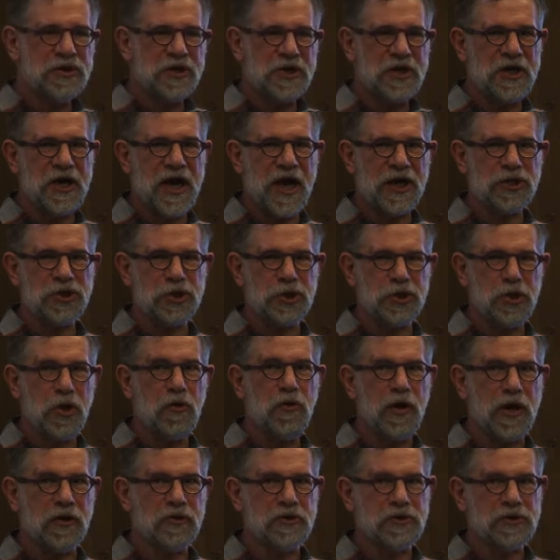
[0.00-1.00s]
did he actually
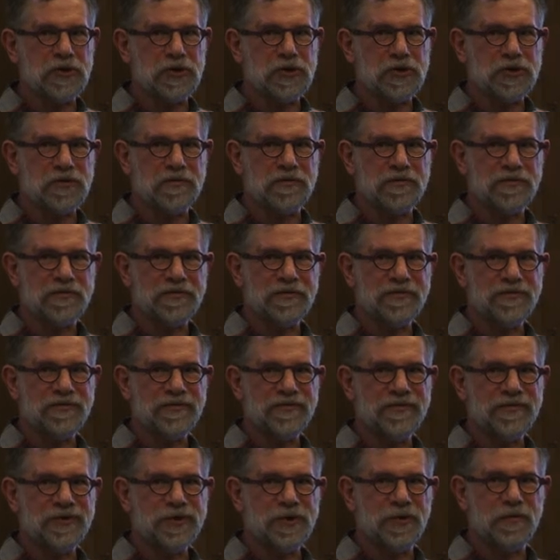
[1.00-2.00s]
know how the system
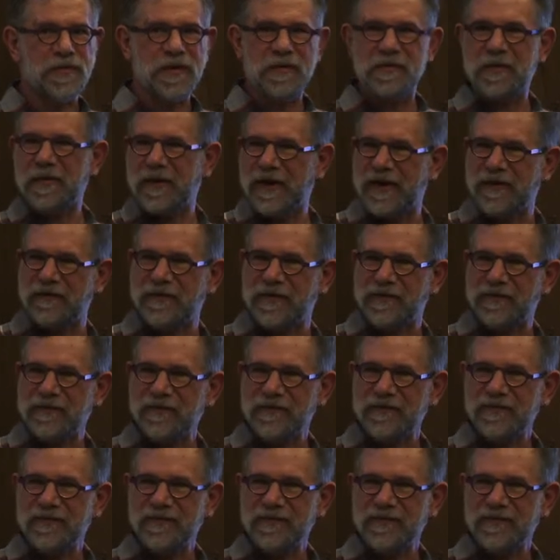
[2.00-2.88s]
should be behaving?